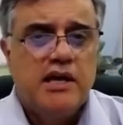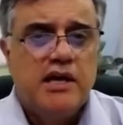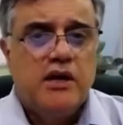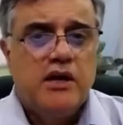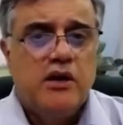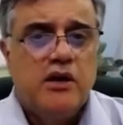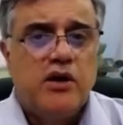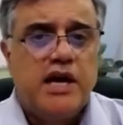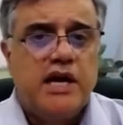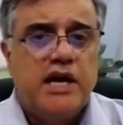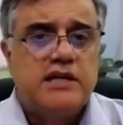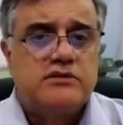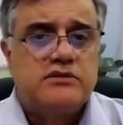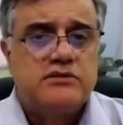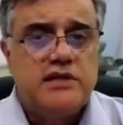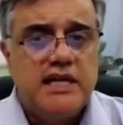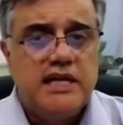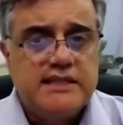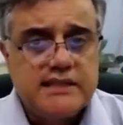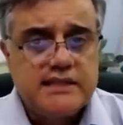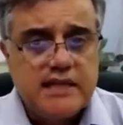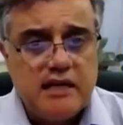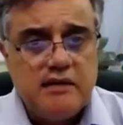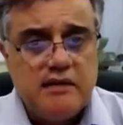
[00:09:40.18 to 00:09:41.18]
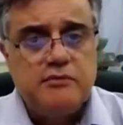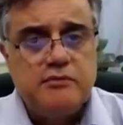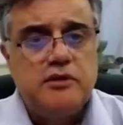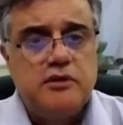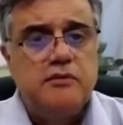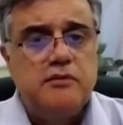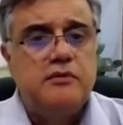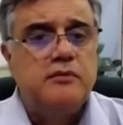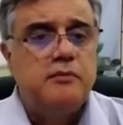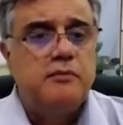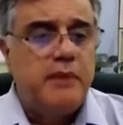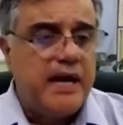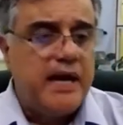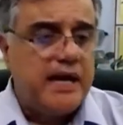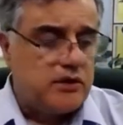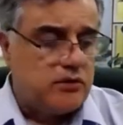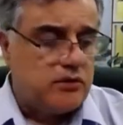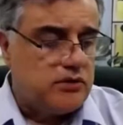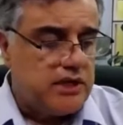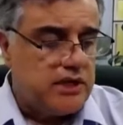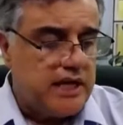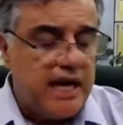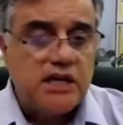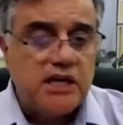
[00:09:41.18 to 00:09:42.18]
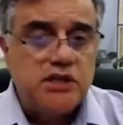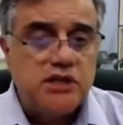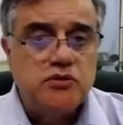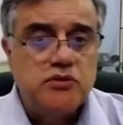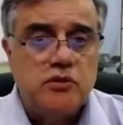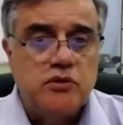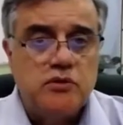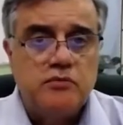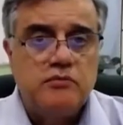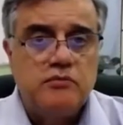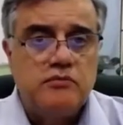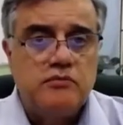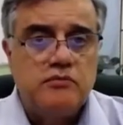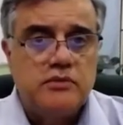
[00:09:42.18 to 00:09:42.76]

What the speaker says: Okay, so let's come back to the actual